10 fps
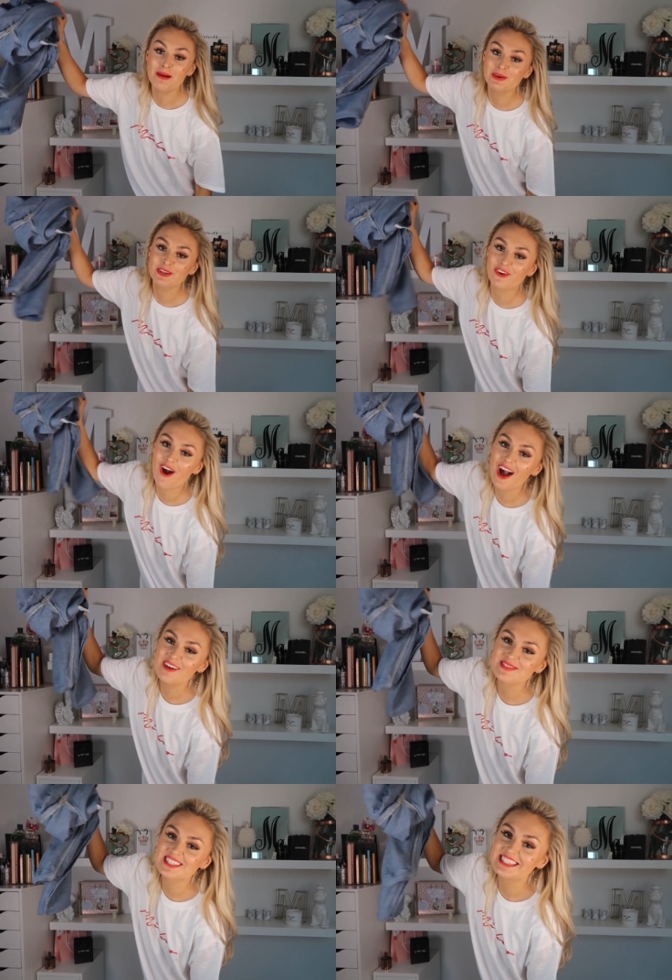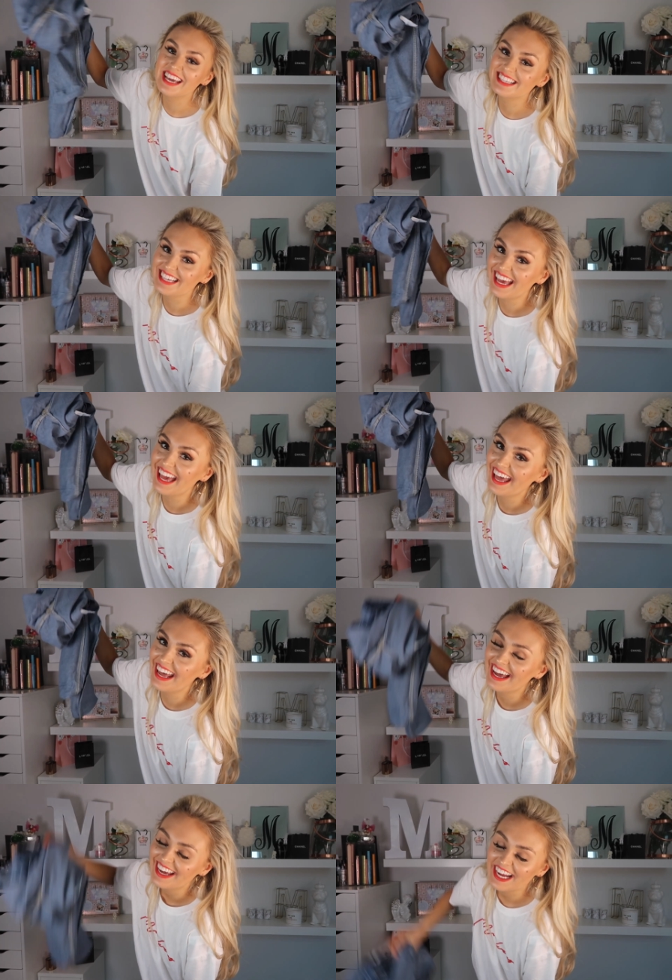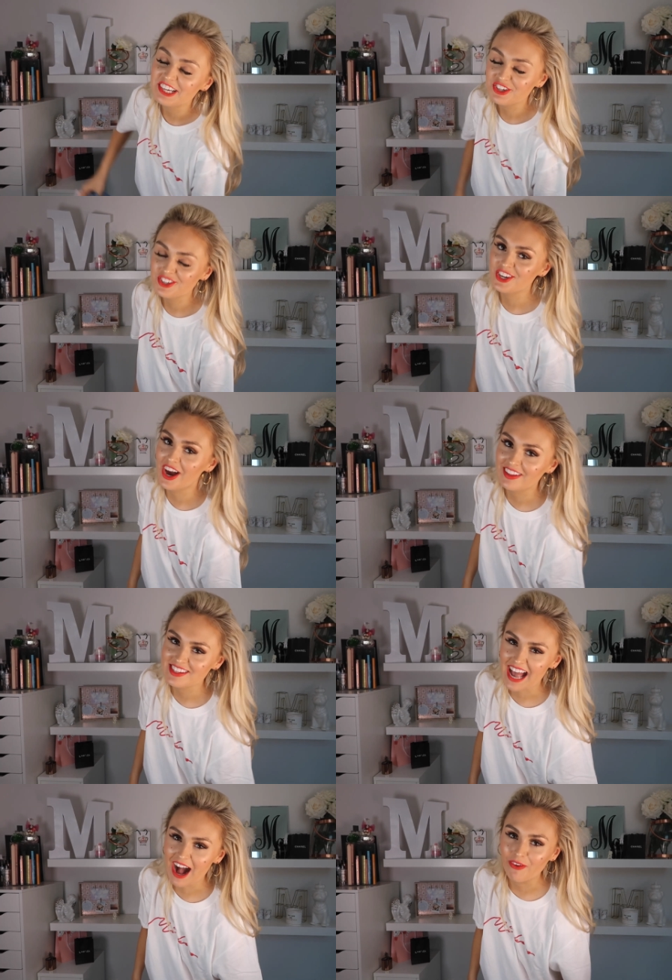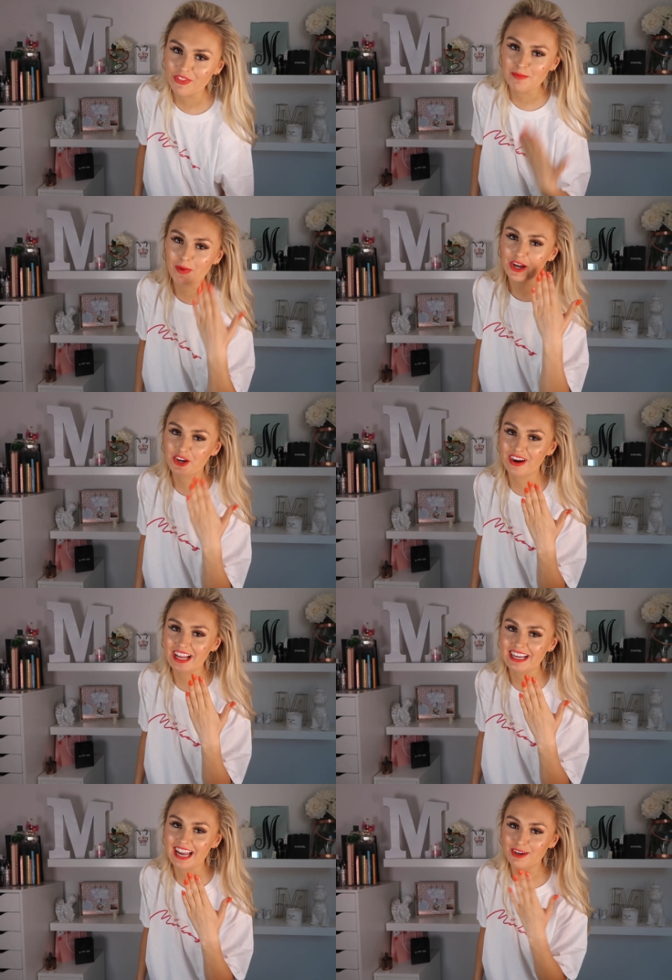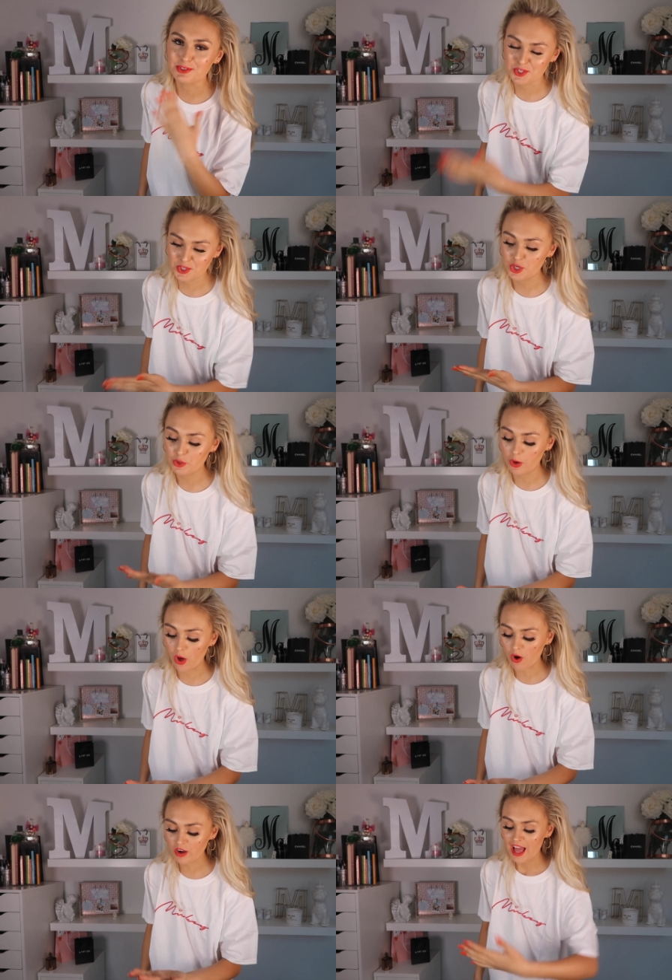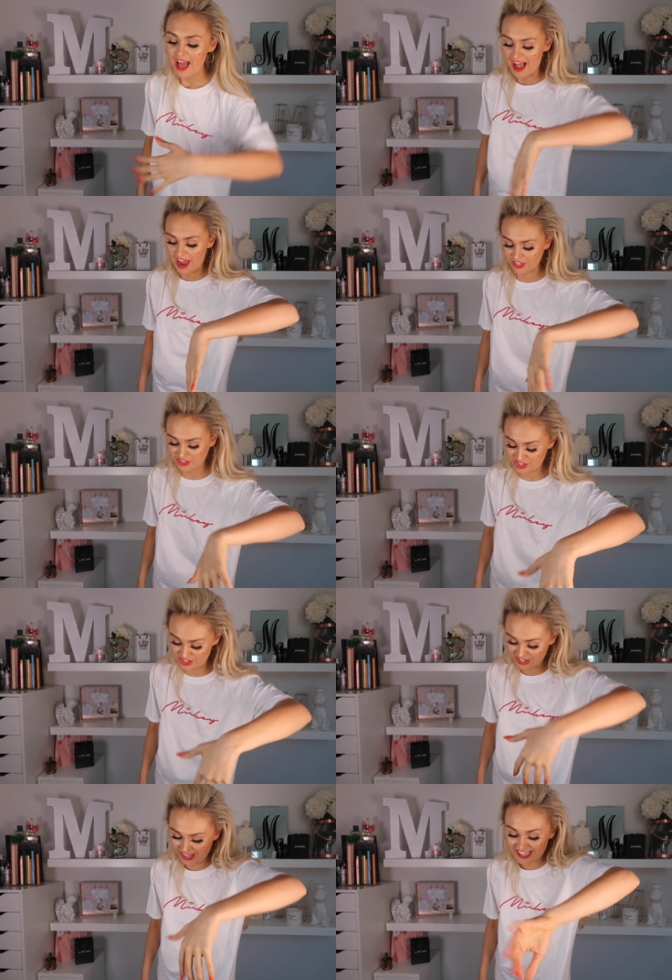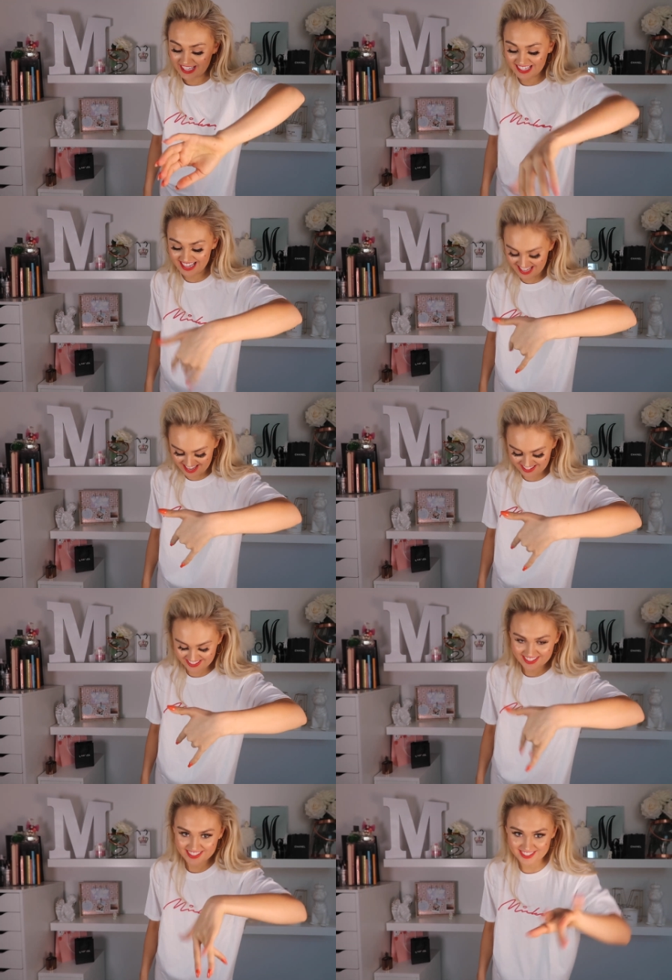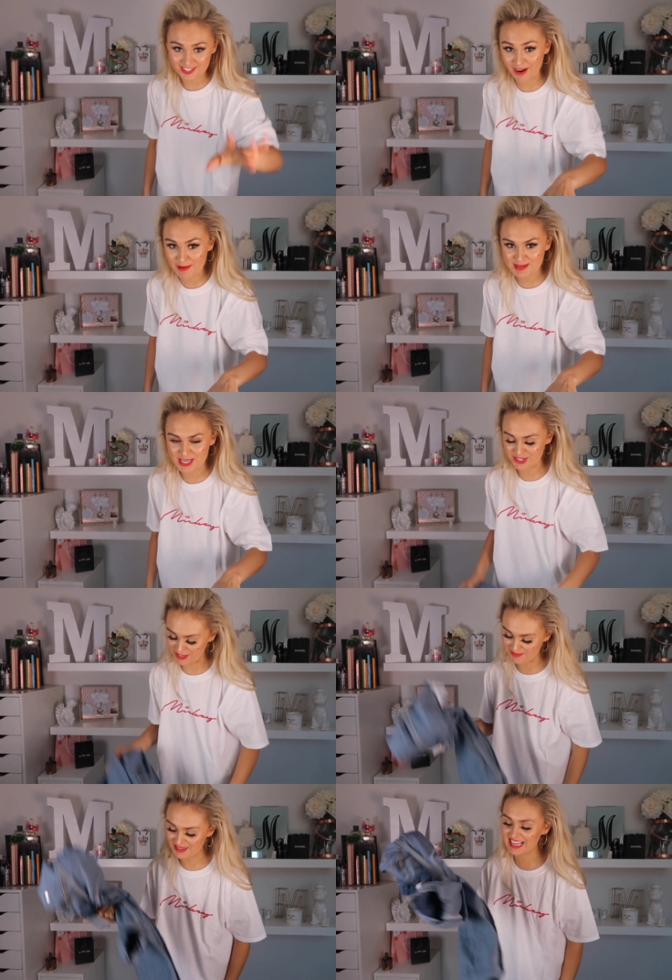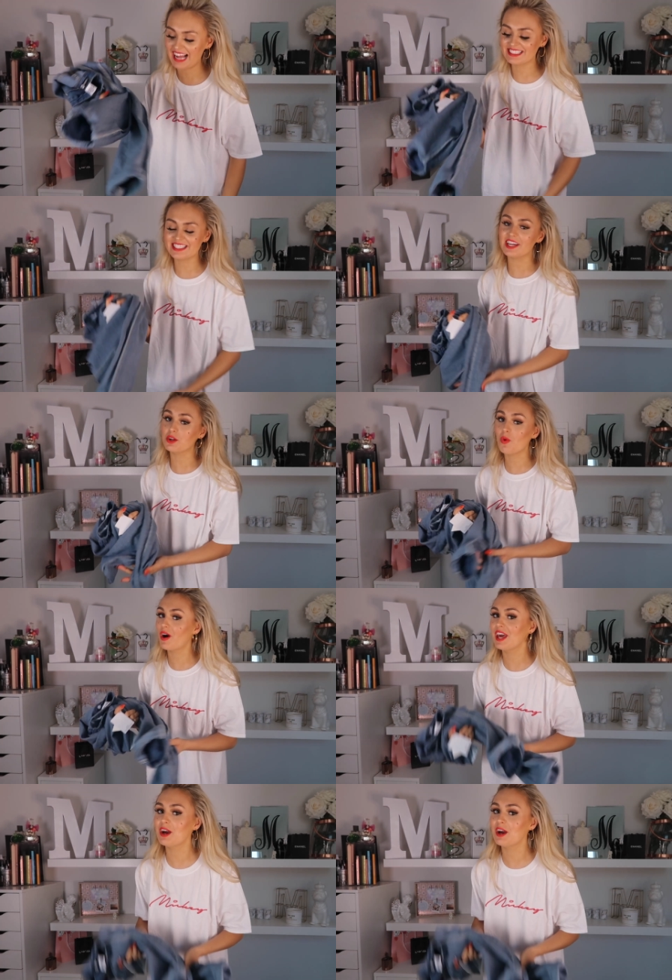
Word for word: Papa Grimes did it! It just turns out that my acrylic nails are too long and I couldn't like get it to the right position but dad did it in a one